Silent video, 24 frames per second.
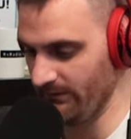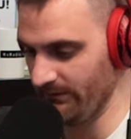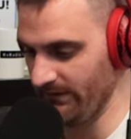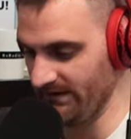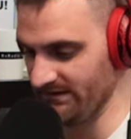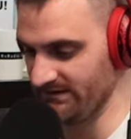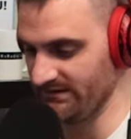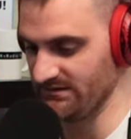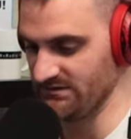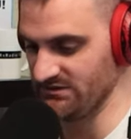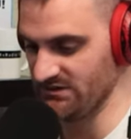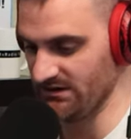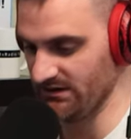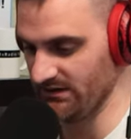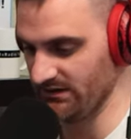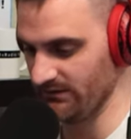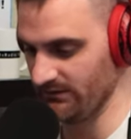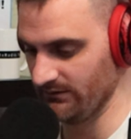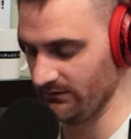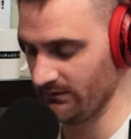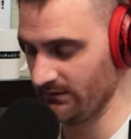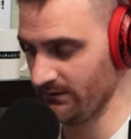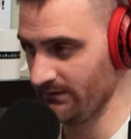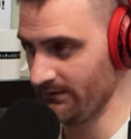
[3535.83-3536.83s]
ATG
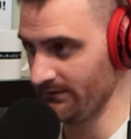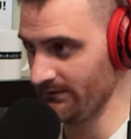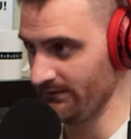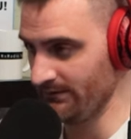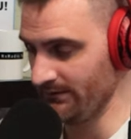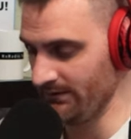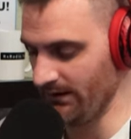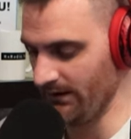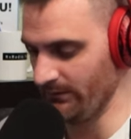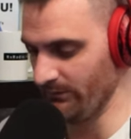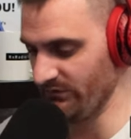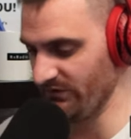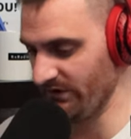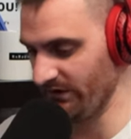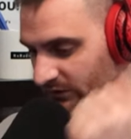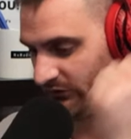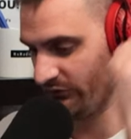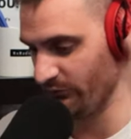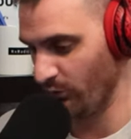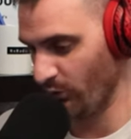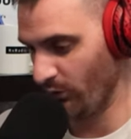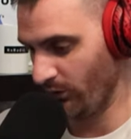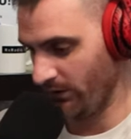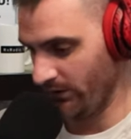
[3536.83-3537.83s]
and um,
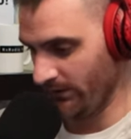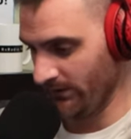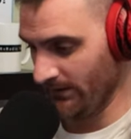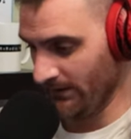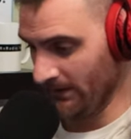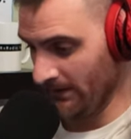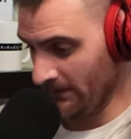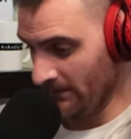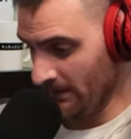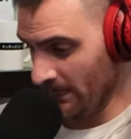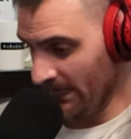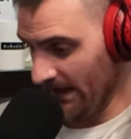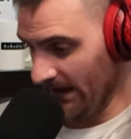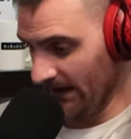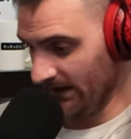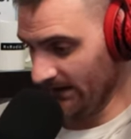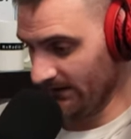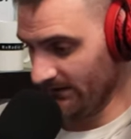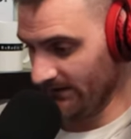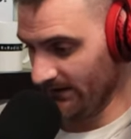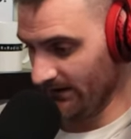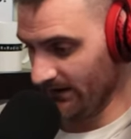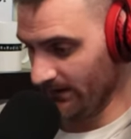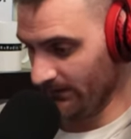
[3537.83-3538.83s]
cyclosporin
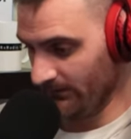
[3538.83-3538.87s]
and